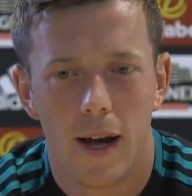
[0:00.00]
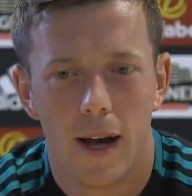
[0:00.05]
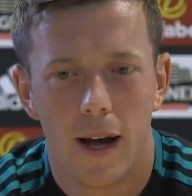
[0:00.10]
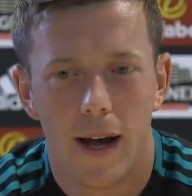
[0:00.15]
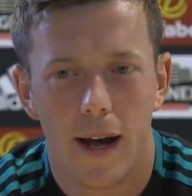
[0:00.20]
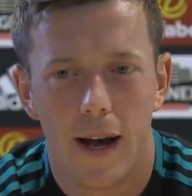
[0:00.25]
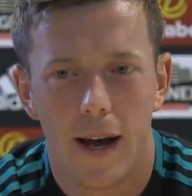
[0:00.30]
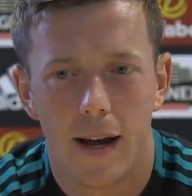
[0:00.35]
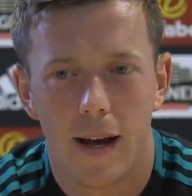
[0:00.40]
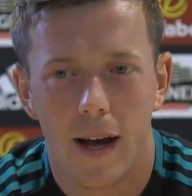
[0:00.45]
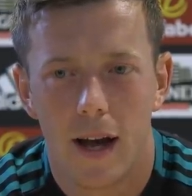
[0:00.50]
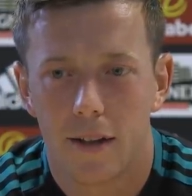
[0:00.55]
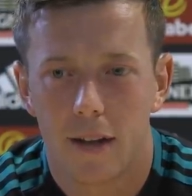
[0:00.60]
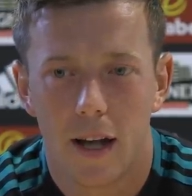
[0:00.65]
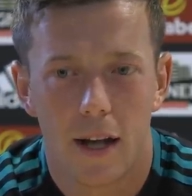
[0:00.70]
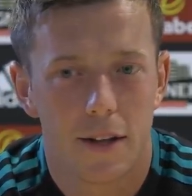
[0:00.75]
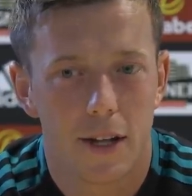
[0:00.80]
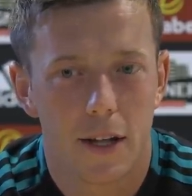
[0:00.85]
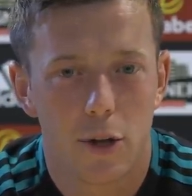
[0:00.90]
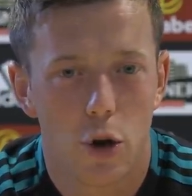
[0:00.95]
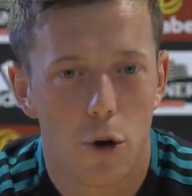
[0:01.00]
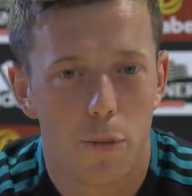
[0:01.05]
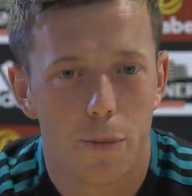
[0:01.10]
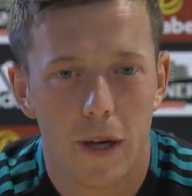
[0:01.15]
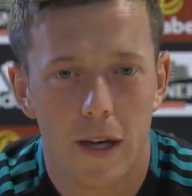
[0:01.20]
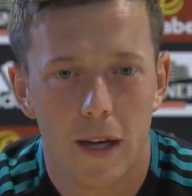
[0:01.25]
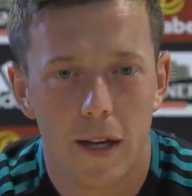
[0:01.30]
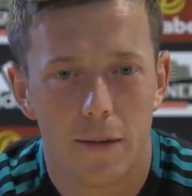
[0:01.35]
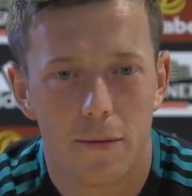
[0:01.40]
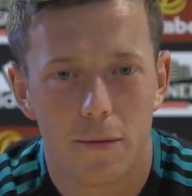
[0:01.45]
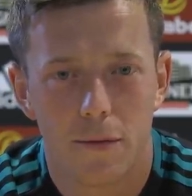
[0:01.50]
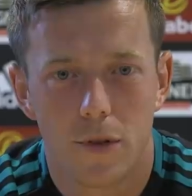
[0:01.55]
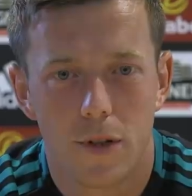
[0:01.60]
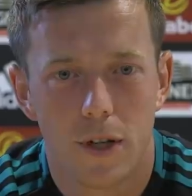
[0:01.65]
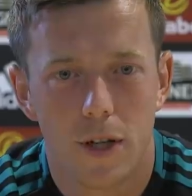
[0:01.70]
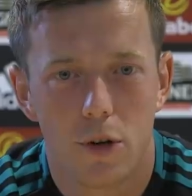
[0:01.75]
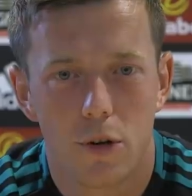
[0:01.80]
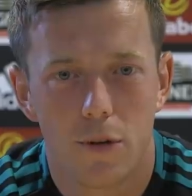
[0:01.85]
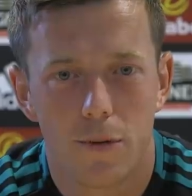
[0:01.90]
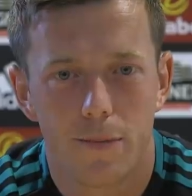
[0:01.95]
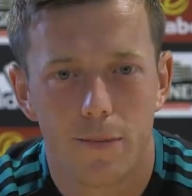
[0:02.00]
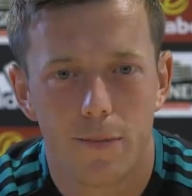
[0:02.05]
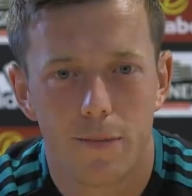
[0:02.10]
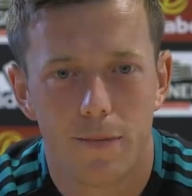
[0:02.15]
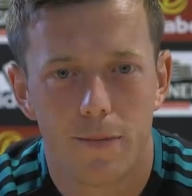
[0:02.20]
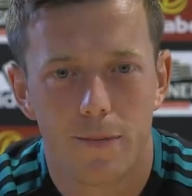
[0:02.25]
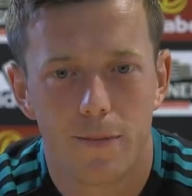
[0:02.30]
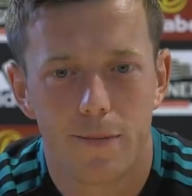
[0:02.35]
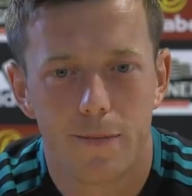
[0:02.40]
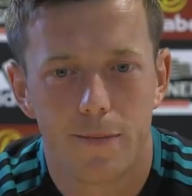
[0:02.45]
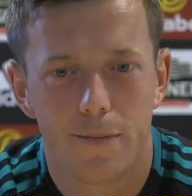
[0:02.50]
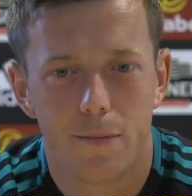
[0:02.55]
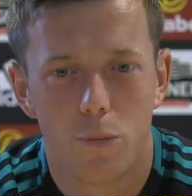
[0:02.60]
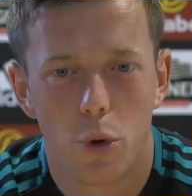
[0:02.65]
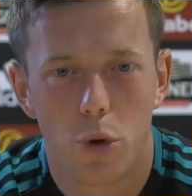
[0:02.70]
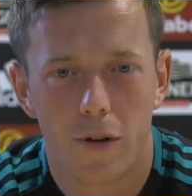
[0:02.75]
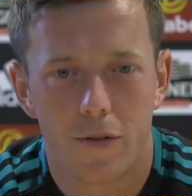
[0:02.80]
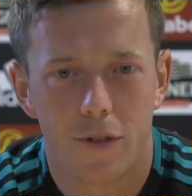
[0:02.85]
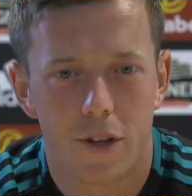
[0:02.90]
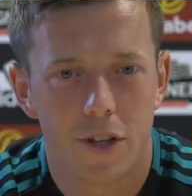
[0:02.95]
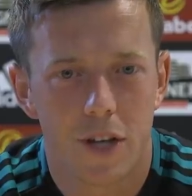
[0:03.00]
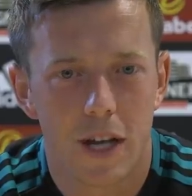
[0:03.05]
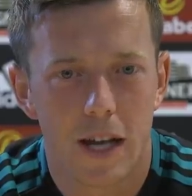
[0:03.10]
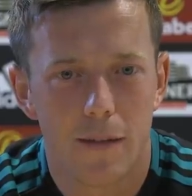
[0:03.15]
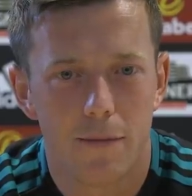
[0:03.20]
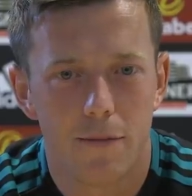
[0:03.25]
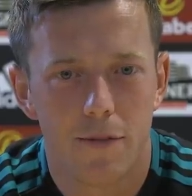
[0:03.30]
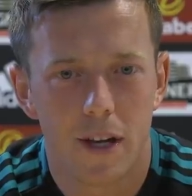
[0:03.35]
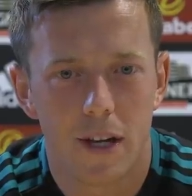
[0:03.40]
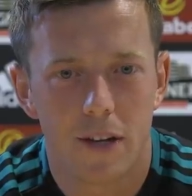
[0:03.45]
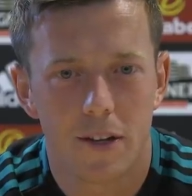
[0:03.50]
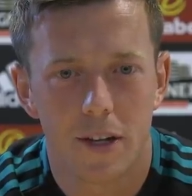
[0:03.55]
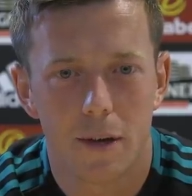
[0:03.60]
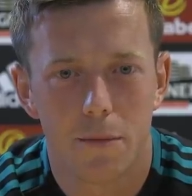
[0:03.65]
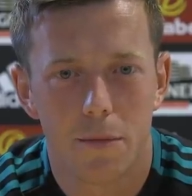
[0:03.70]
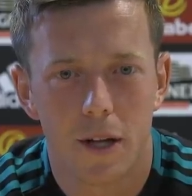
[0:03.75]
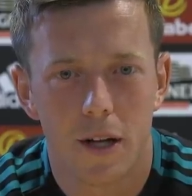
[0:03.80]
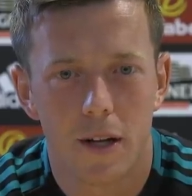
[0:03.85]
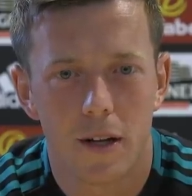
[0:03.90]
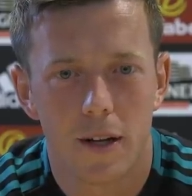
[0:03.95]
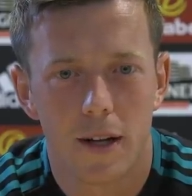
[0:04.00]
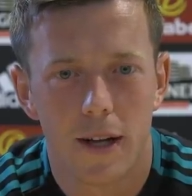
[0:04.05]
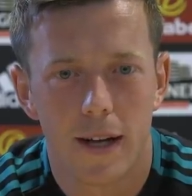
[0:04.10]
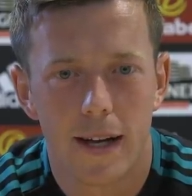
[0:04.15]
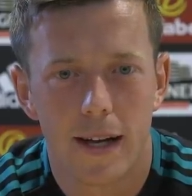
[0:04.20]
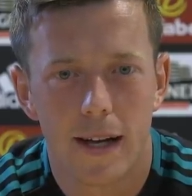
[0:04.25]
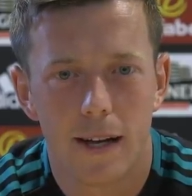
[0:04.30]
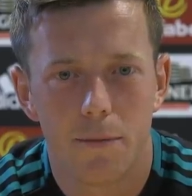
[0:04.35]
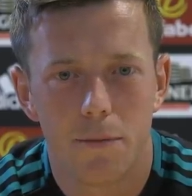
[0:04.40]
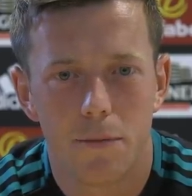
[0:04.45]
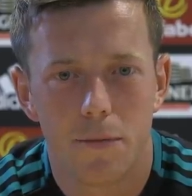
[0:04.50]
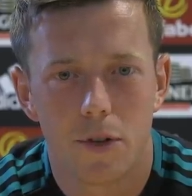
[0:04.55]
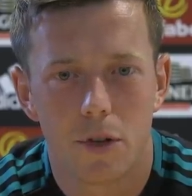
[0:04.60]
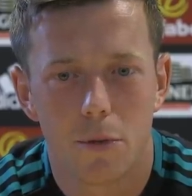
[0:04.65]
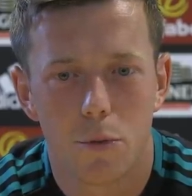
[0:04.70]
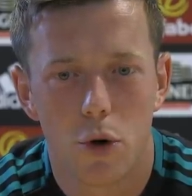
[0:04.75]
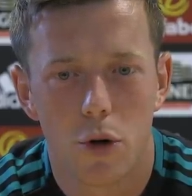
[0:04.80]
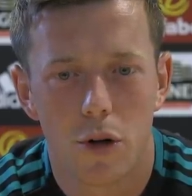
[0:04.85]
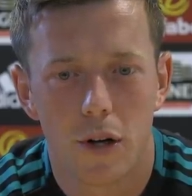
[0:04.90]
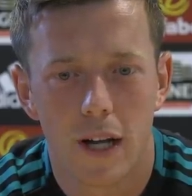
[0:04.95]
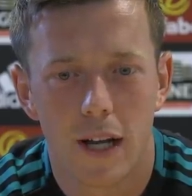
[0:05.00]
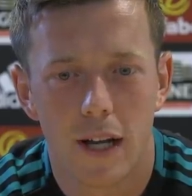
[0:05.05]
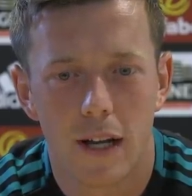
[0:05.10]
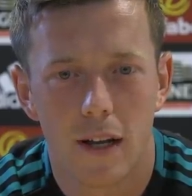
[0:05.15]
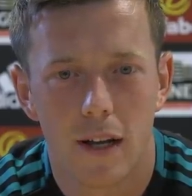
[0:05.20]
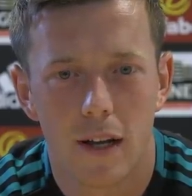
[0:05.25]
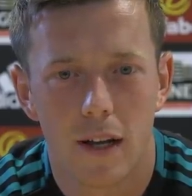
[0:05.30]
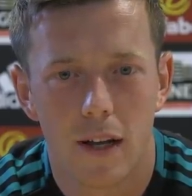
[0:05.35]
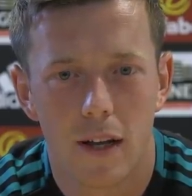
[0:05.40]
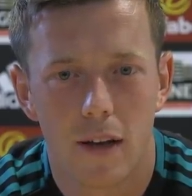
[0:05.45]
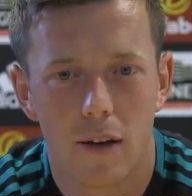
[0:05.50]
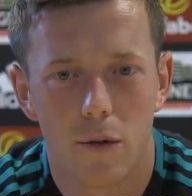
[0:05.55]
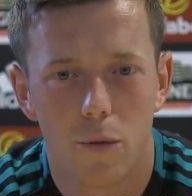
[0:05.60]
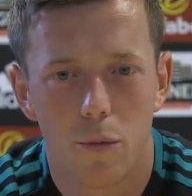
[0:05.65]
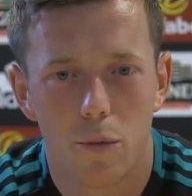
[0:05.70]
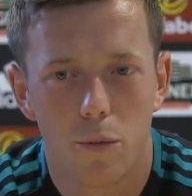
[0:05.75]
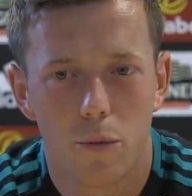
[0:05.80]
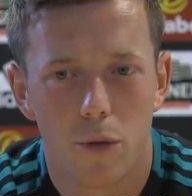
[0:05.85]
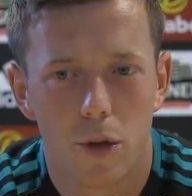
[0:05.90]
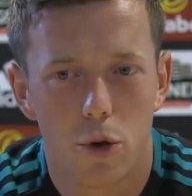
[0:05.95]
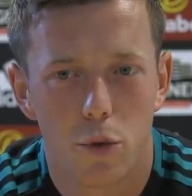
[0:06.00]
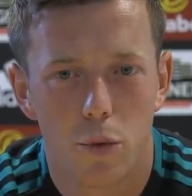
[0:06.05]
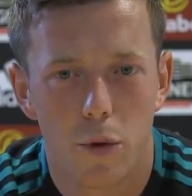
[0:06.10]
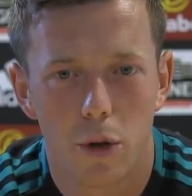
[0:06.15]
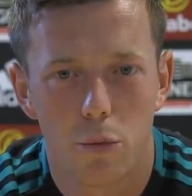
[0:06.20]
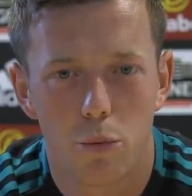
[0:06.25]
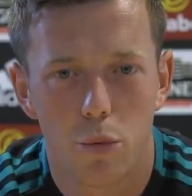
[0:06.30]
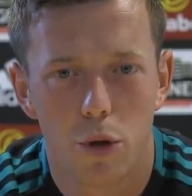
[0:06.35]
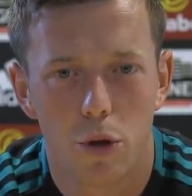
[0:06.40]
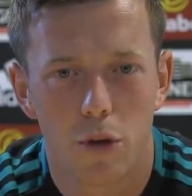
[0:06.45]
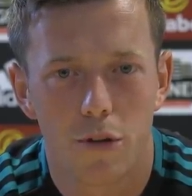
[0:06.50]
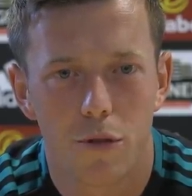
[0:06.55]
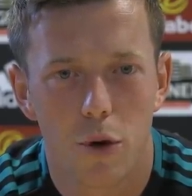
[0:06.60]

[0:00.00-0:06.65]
And I think it'll be, you know, more of the same, very similar tomorrow night. You know, we look